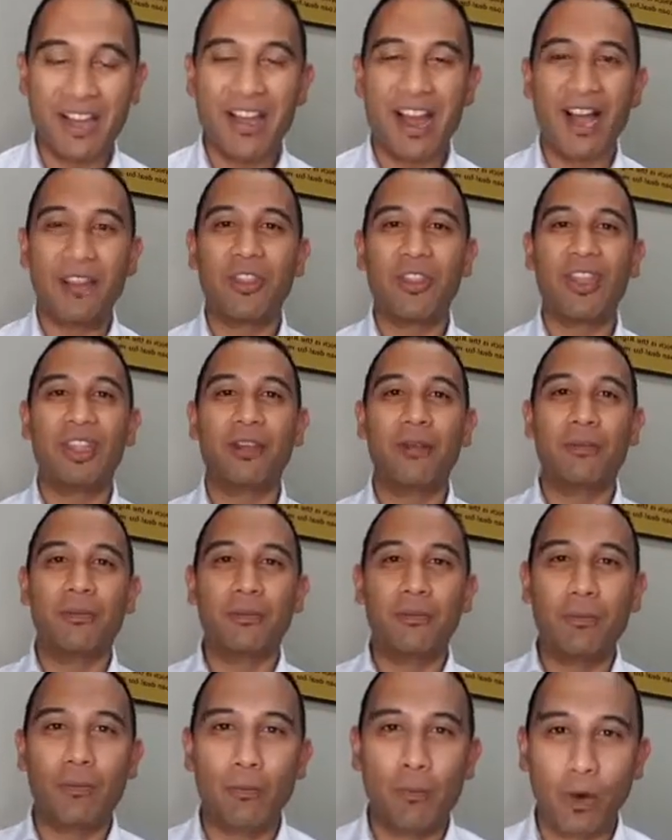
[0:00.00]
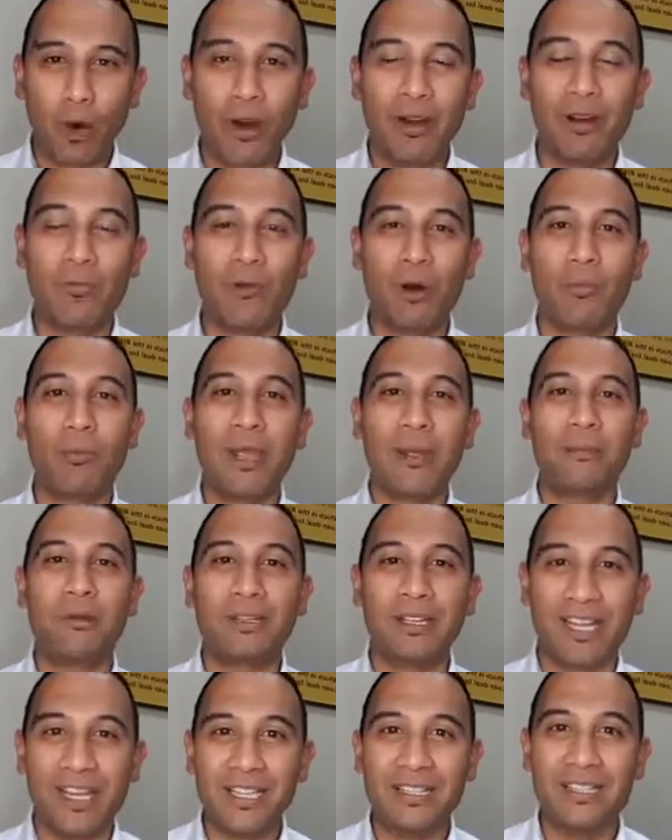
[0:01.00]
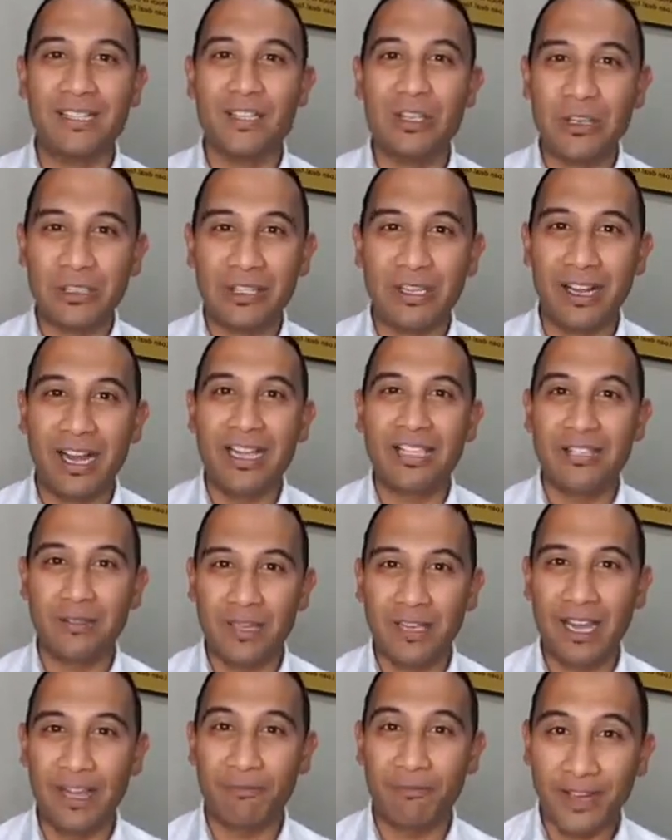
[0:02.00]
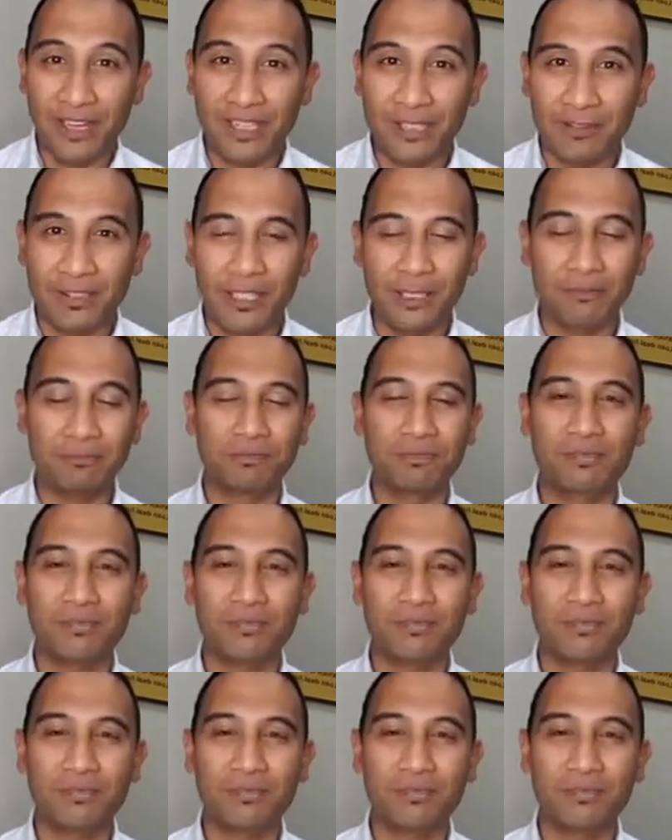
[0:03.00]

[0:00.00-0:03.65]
I think more and more people need to utilize it effectively.